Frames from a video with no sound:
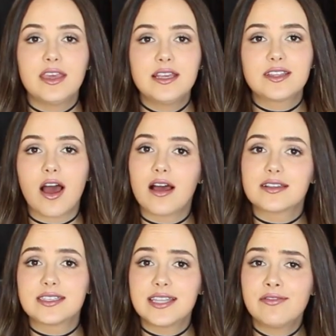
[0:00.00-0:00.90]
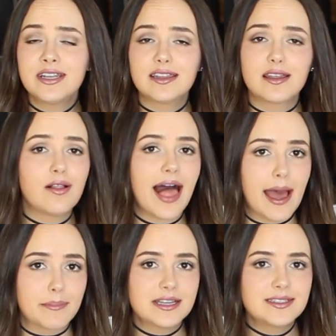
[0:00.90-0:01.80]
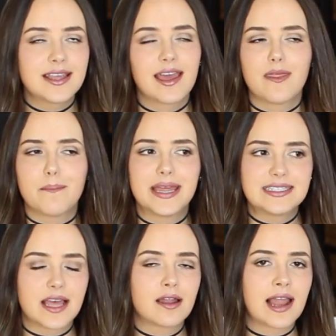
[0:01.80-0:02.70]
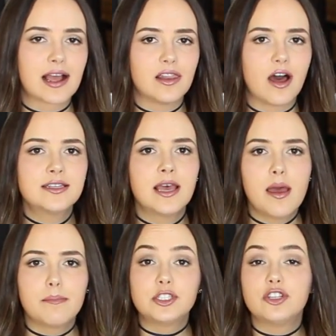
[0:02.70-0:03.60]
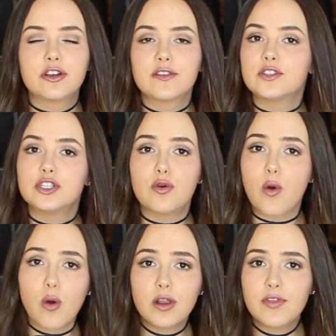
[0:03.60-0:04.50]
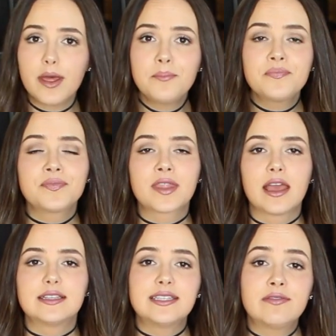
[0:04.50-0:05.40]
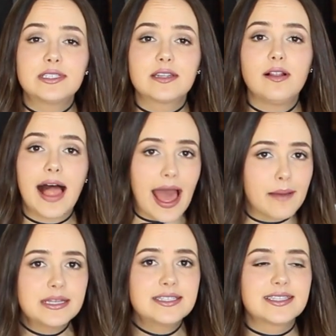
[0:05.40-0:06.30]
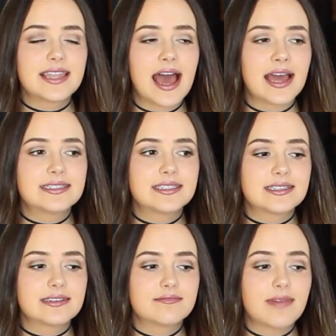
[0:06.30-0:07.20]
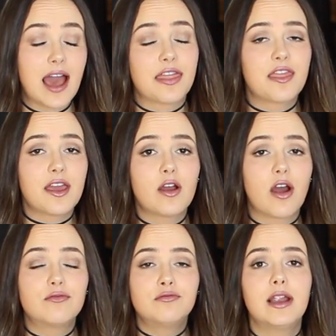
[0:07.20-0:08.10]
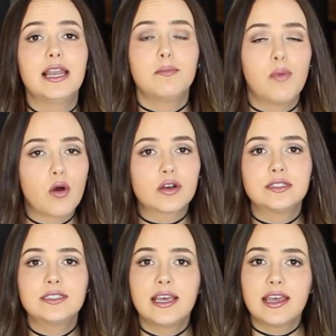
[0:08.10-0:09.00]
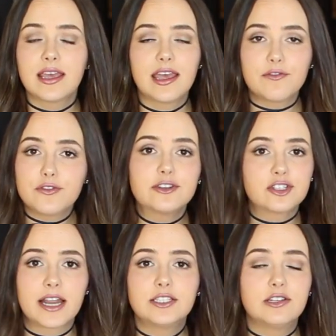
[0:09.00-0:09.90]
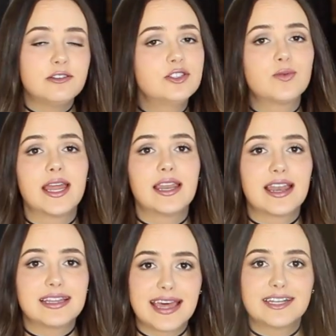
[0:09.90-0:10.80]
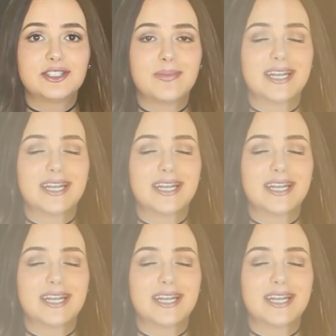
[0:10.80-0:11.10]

These are 7 little habits. That may sound like a lot, but you don't have to do all of them. 7 little habits that I think are really important if you're trying to lose weight and get into